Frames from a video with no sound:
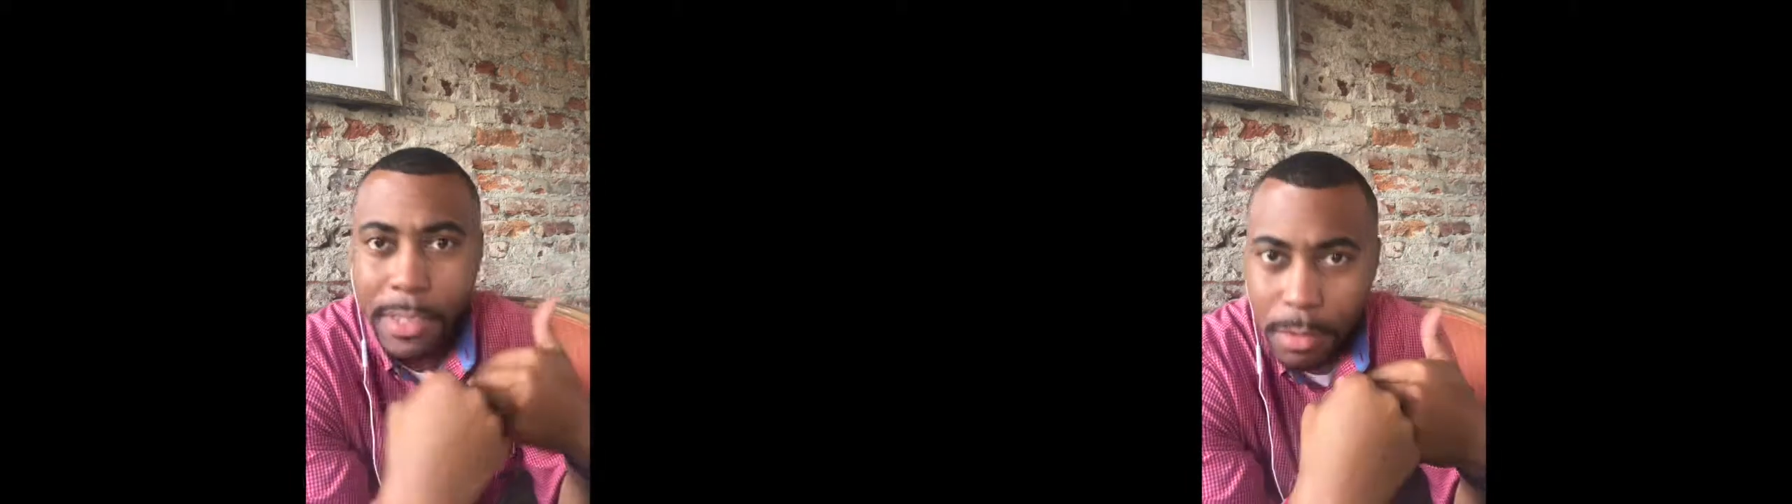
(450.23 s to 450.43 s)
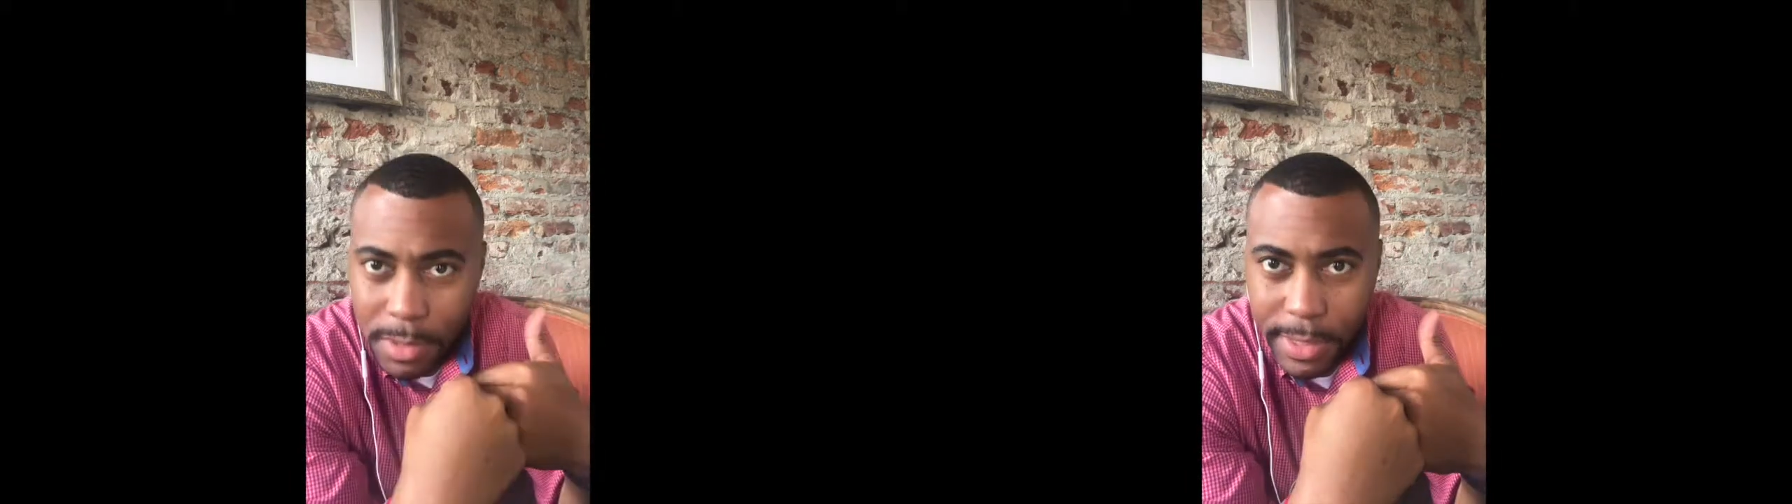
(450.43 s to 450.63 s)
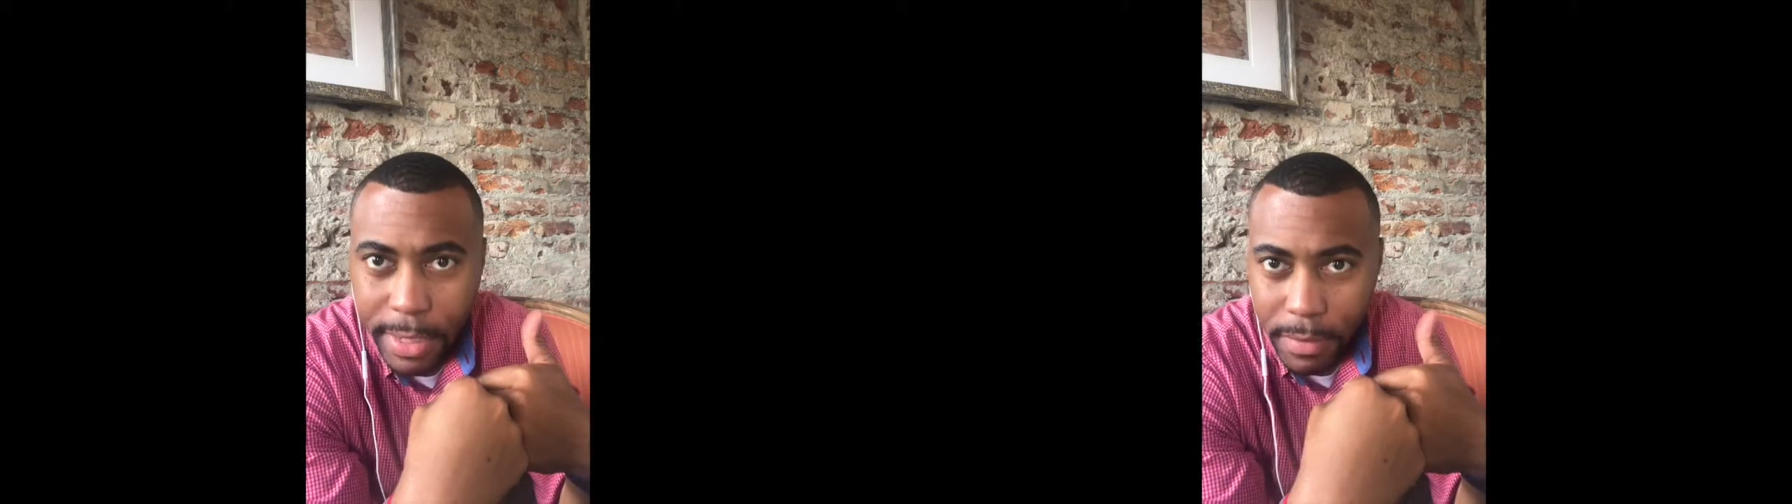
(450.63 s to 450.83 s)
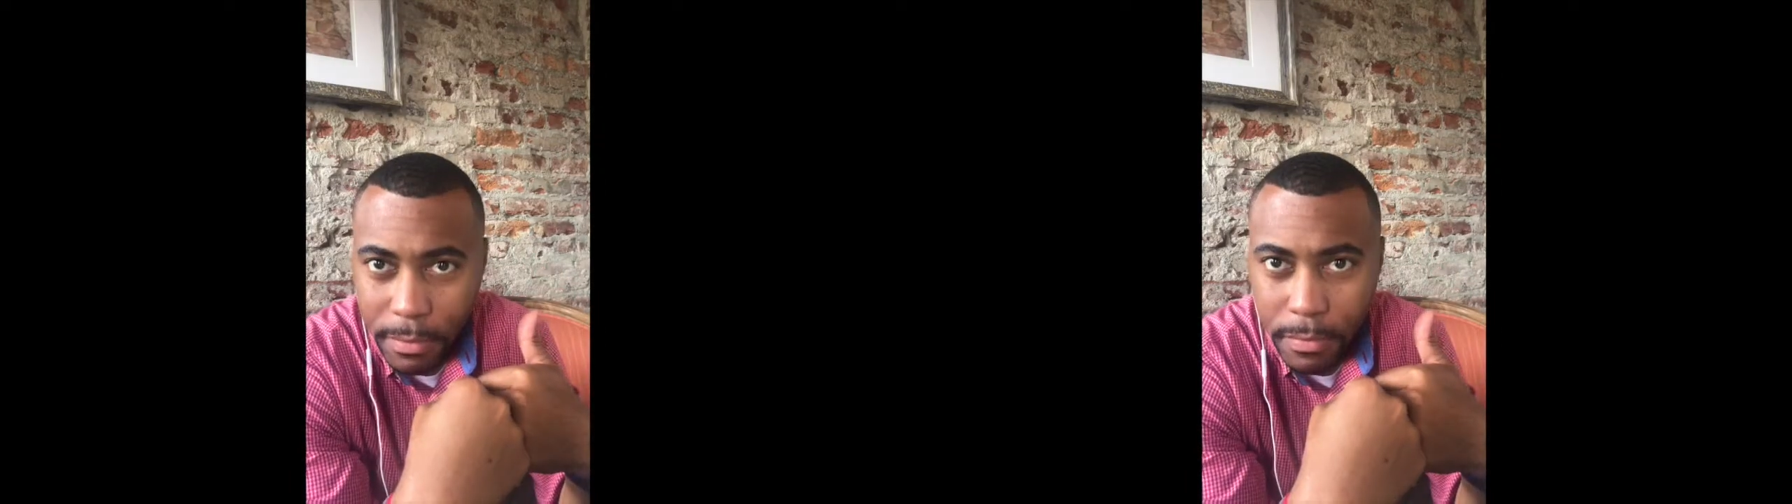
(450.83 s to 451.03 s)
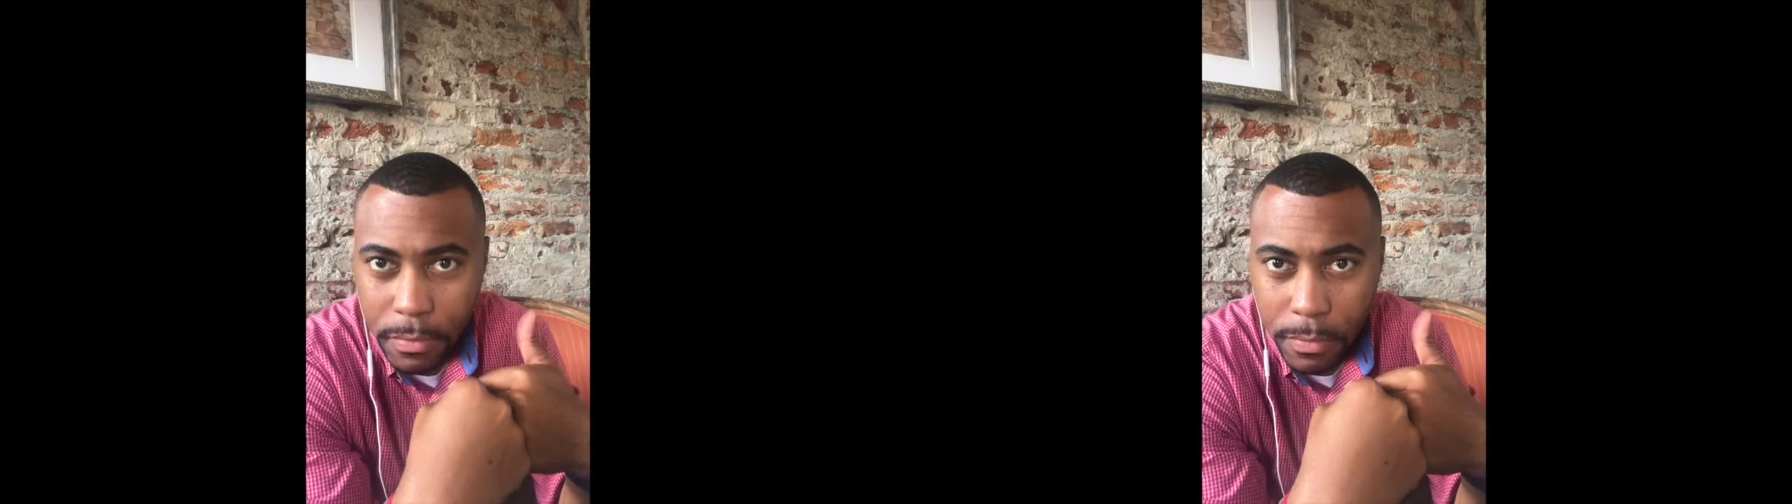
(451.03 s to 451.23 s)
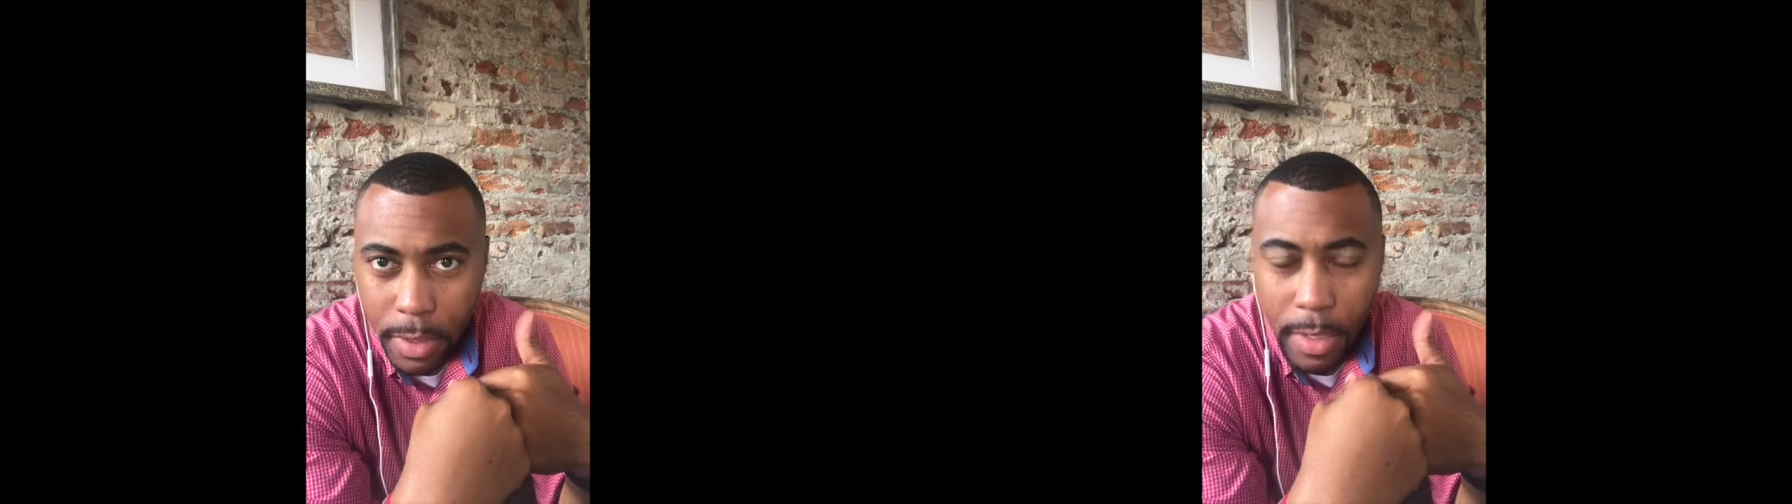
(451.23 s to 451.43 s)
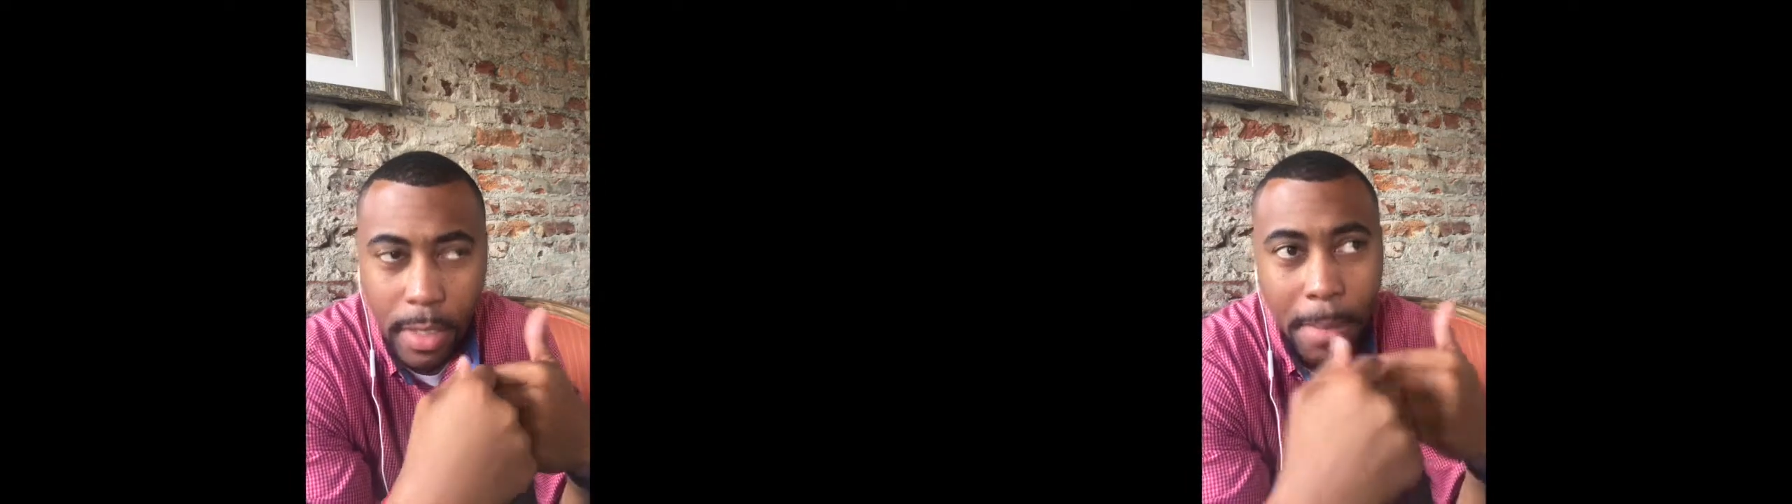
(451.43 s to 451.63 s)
guilty of it, okay?